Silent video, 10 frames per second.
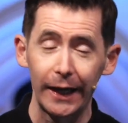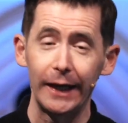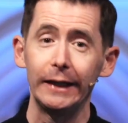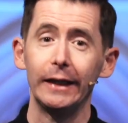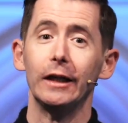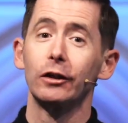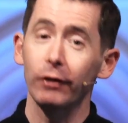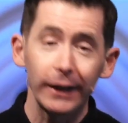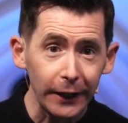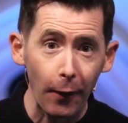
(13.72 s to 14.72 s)
day,
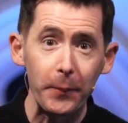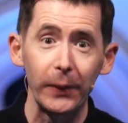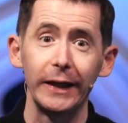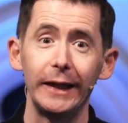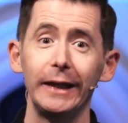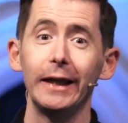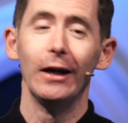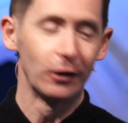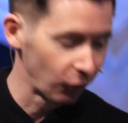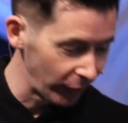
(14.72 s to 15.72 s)
great company,
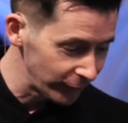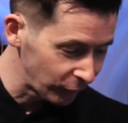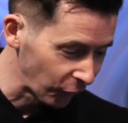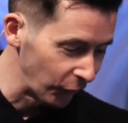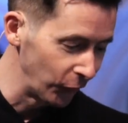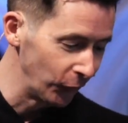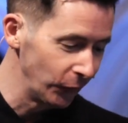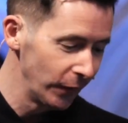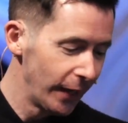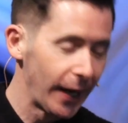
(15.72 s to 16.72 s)
great
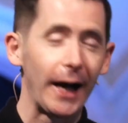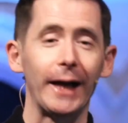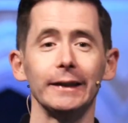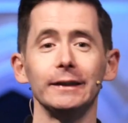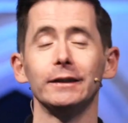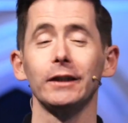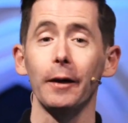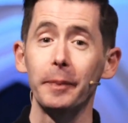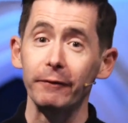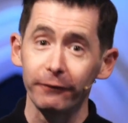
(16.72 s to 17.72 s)
crew, and
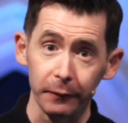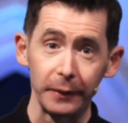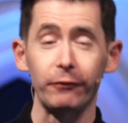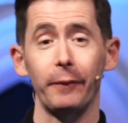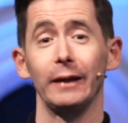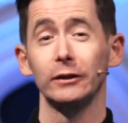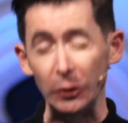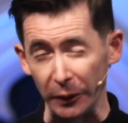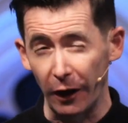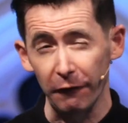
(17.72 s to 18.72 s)
I'd been filming for about
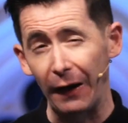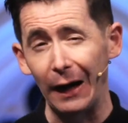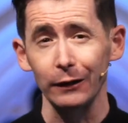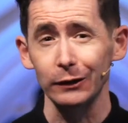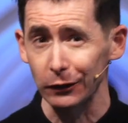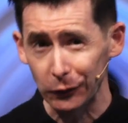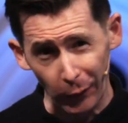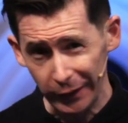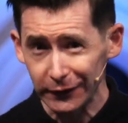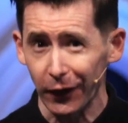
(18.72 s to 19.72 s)
2.5 hours. I was
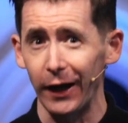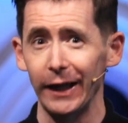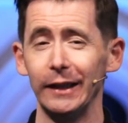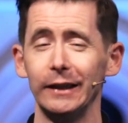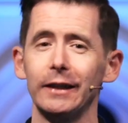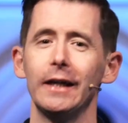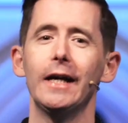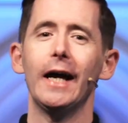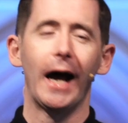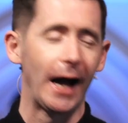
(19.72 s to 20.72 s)
quite tired,
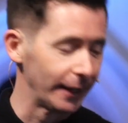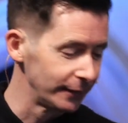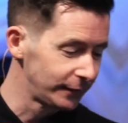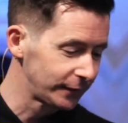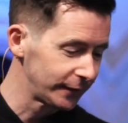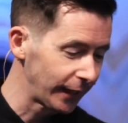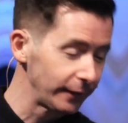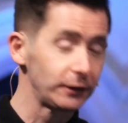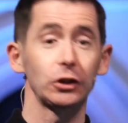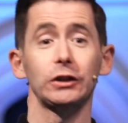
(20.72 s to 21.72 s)
and
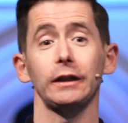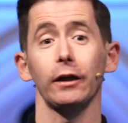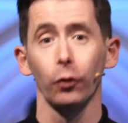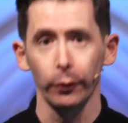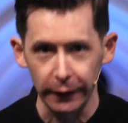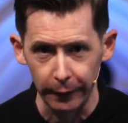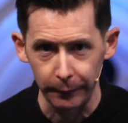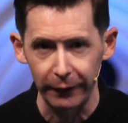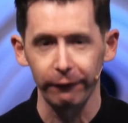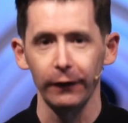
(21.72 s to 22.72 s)
then just as I thought we were going
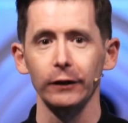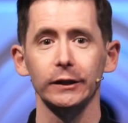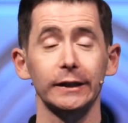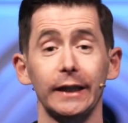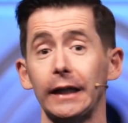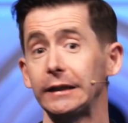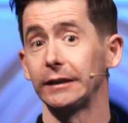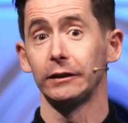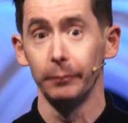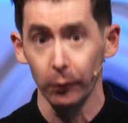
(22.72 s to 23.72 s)
to break for lunch, they said,
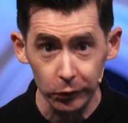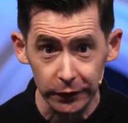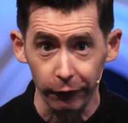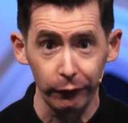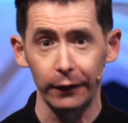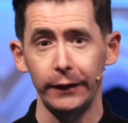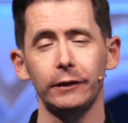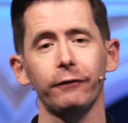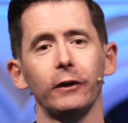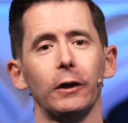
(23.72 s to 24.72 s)
actually, there's some more stuff we'd like
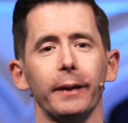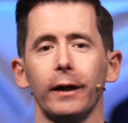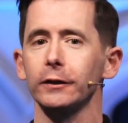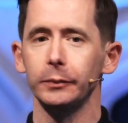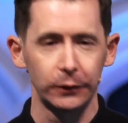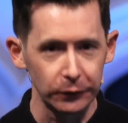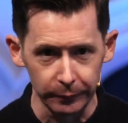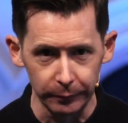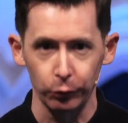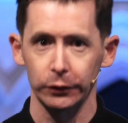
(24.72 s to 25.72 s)
you to film. They asked me to do
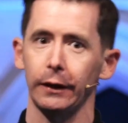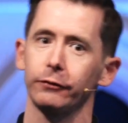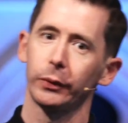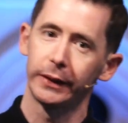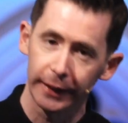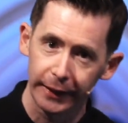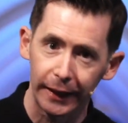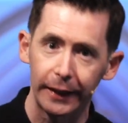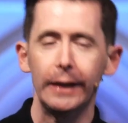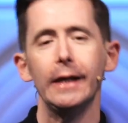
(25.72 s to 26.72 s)
some more stuff, so I did
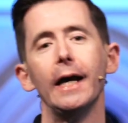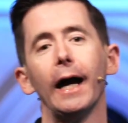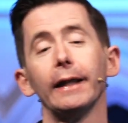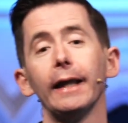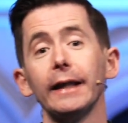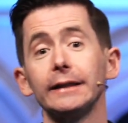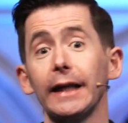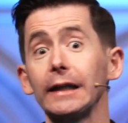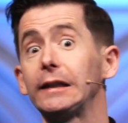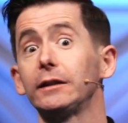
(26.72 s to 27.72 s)
that. And then they
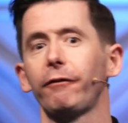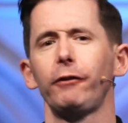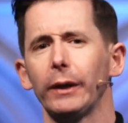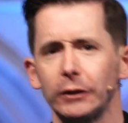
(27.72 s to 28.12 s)
said, actually, there's